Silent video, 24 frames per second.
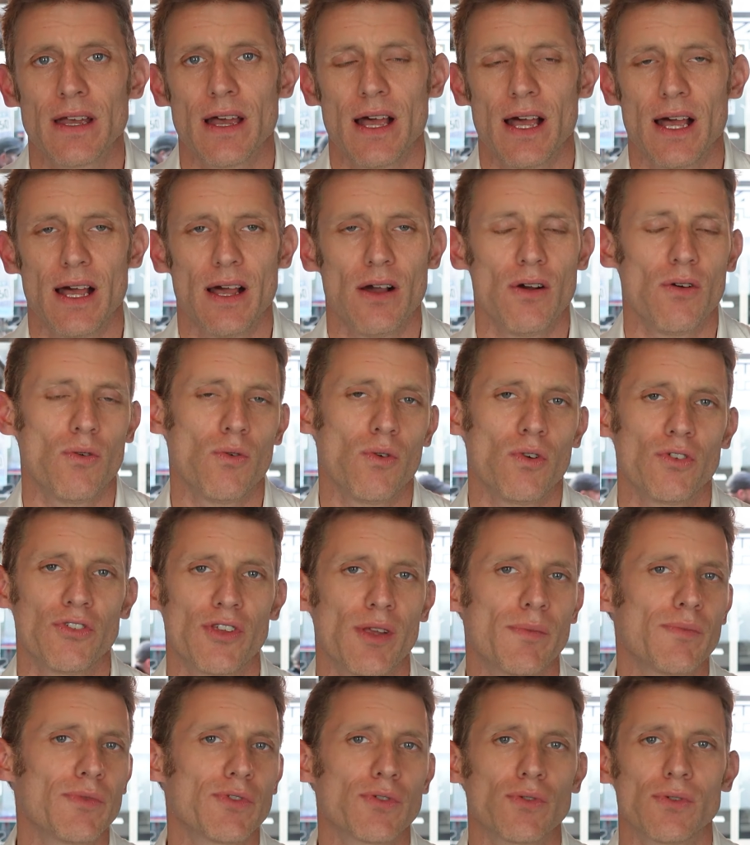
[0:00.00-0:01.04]
or
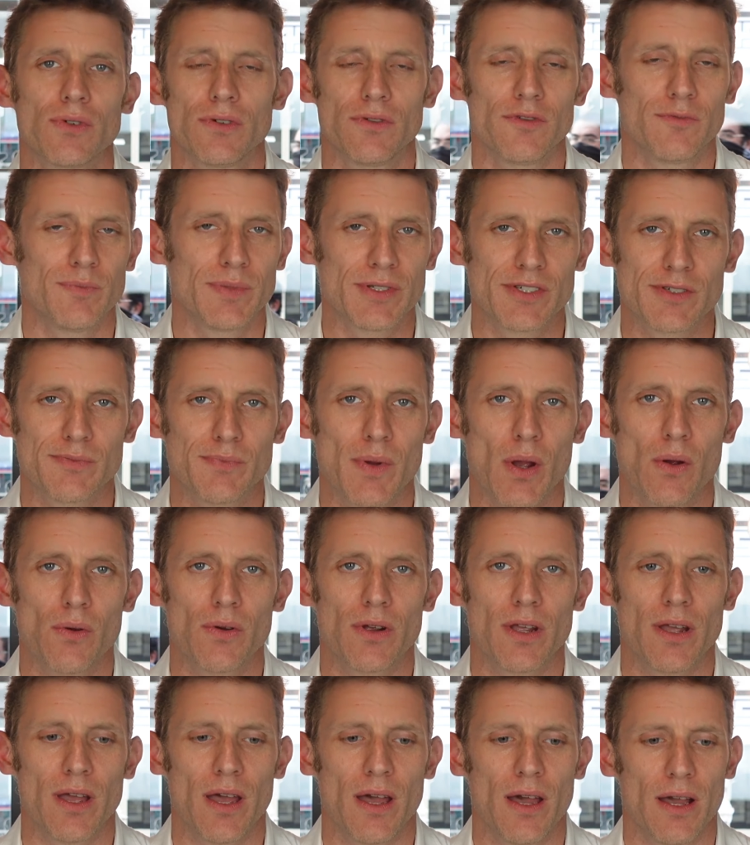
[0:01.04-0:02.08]
some sort of
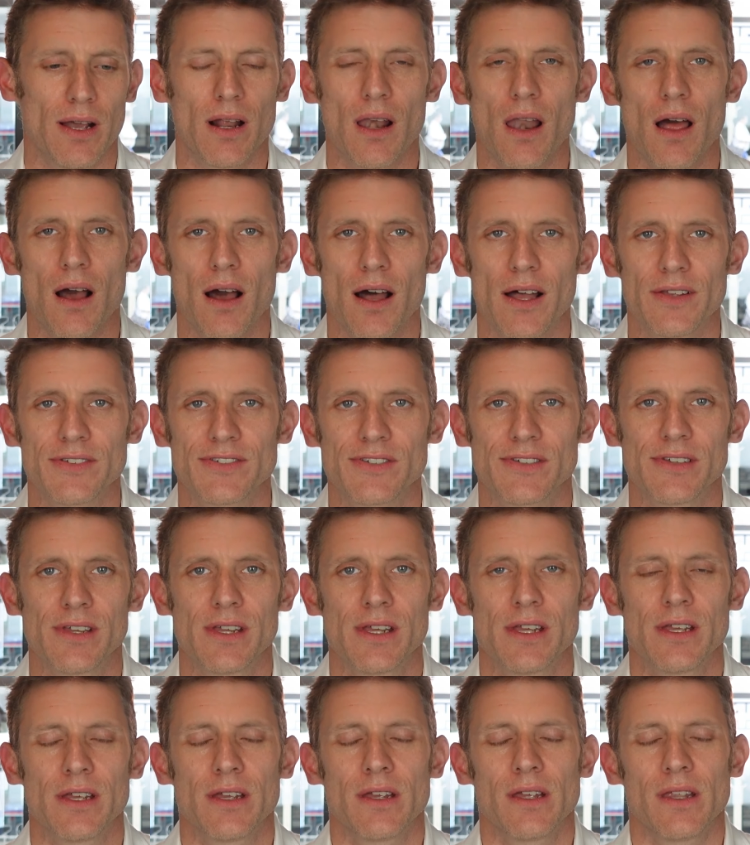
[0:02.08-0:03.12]
bespoke class
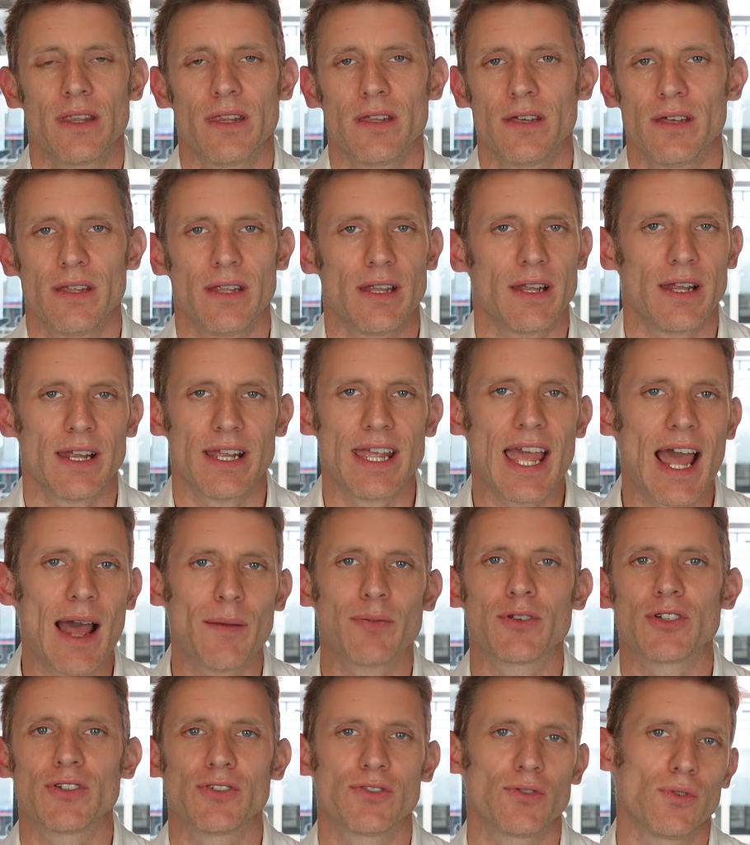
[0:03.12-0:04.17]
that
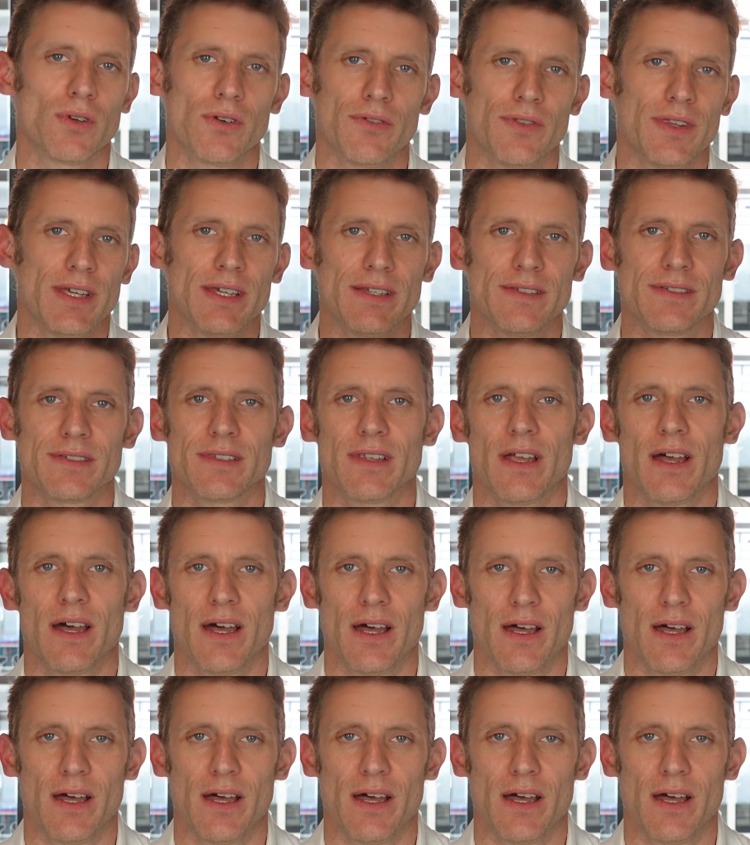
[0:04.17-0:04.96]
captures all of these,